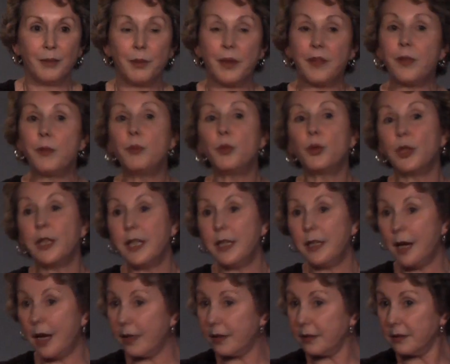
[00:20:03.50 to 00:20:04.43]
But the
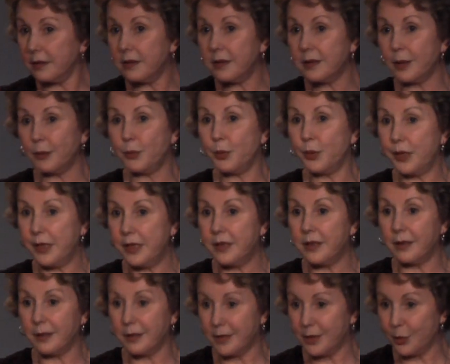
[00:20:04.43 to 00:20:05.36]
morning cuddles are pretty
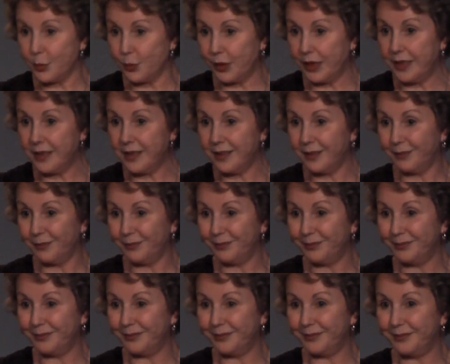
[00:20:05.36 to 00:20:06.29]
darn sweet.
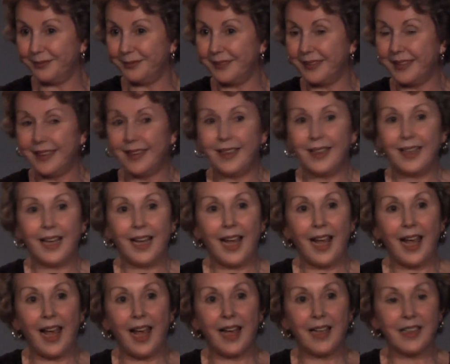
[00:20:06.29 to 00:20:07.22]

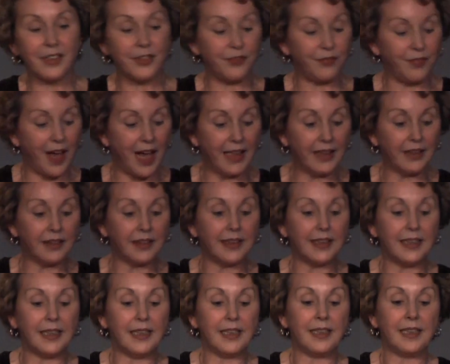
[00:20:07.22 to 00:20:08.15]
And
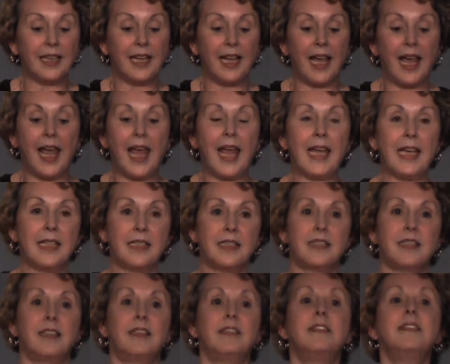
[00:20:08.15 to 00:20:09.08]
finally, 8.
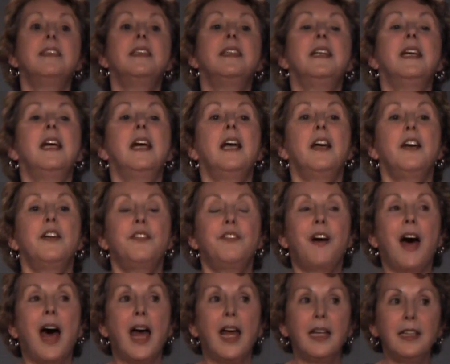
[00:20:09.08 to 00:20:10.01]

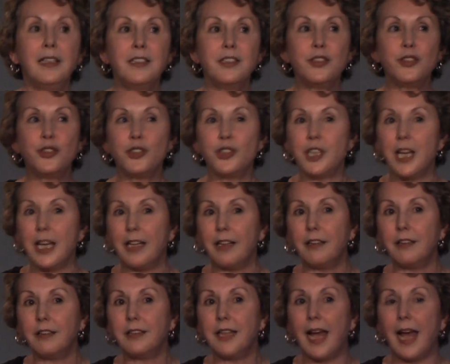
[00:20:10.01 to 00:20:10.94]
Find
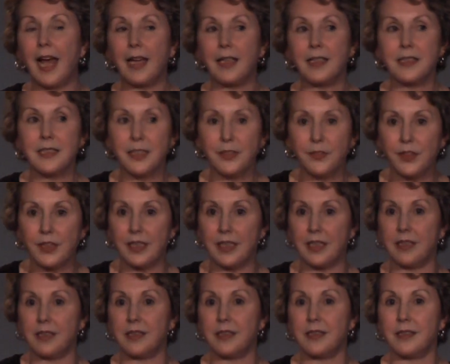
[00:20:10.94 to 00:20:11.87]
shared
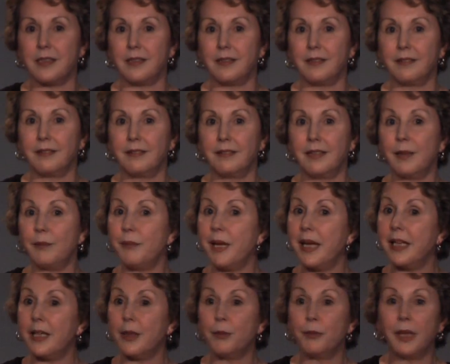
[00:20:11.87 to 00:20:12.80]
activities that
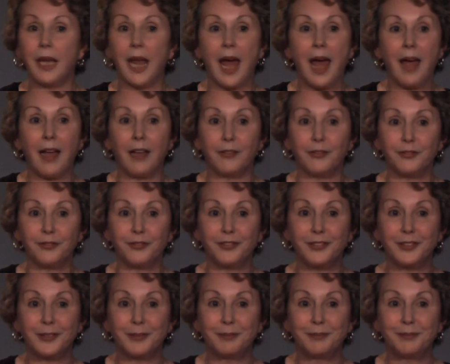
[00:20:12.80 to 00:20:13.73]
make him laugh.